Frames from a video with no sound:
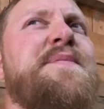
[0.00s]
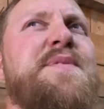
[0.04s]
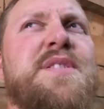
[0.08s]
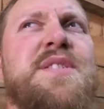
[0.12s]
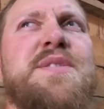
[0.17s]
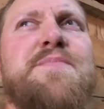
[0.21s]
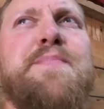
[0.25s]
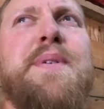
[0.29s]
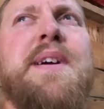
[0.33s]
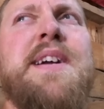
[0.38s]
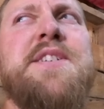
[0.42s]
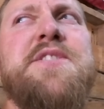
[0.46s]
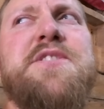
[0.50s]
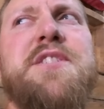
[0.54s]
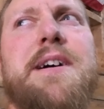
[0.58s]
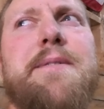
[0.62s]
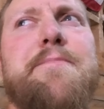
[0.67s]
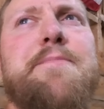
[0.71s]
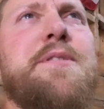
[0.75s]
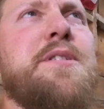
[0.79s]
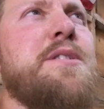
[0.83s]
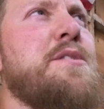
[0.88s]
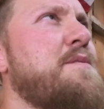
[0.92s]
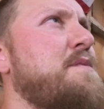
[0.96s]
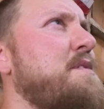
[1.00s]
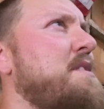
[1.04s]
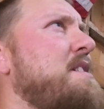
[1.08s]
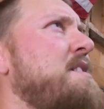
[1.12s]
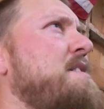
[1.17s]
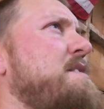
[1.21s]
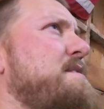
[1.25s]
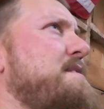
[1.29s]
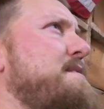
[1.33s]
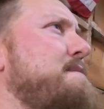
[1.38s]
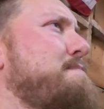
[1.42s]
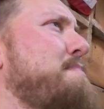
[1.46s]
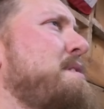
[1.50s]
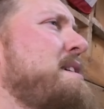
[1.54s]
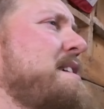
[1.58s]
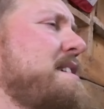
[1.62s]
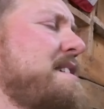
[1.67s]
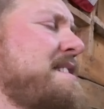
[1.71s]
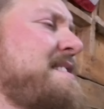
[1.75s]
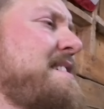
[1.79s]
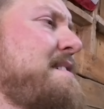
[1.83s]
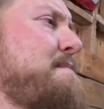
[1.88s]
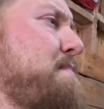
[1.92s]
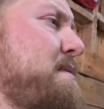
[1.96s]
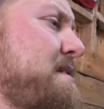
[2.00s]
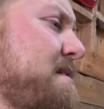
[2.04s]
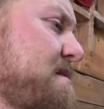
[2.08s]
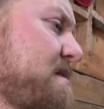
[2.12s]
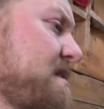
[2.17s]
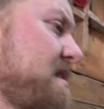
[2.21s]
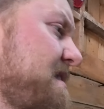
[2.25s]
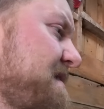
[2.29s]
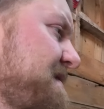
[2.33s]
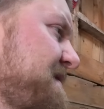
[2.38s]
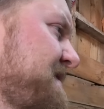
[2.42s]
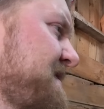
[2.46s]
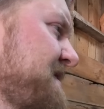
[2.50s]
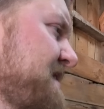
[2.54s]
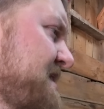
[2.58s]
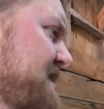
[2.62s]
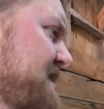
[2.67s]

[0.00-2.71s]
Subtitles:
for this paint job to go over $100. That'd be rough.